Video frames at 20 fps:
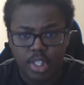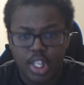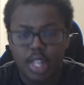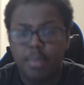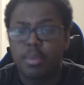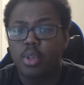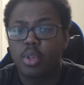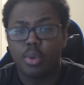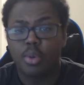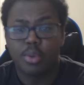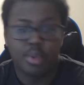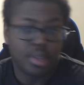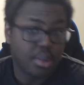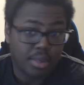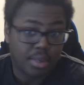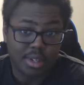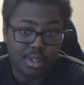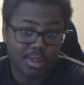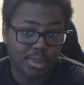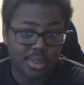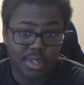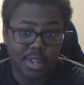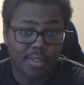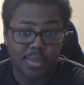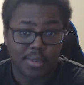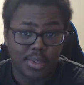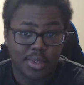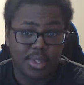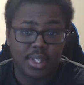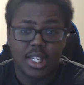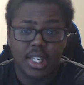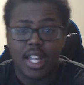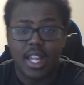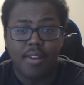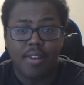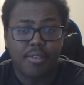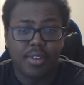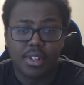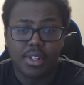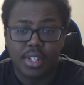typical Tokyo stuff we see
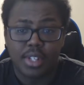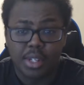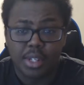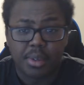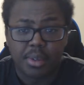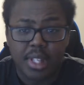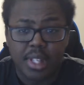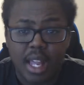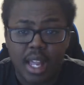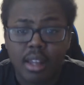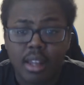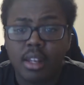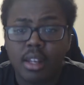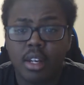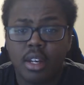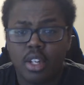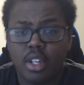every single day.